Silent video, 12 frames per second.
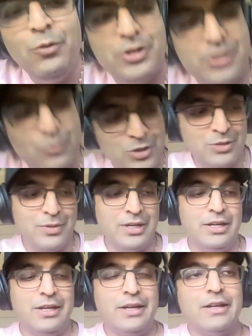Which is a
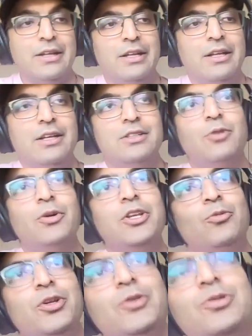big learning. So
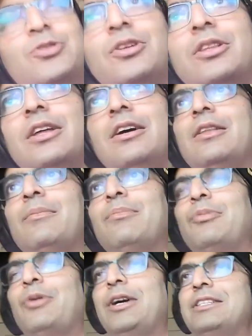when you're doing
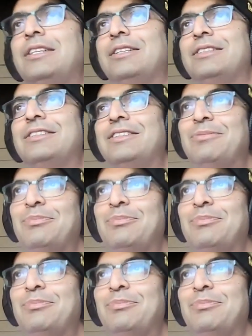the bracelet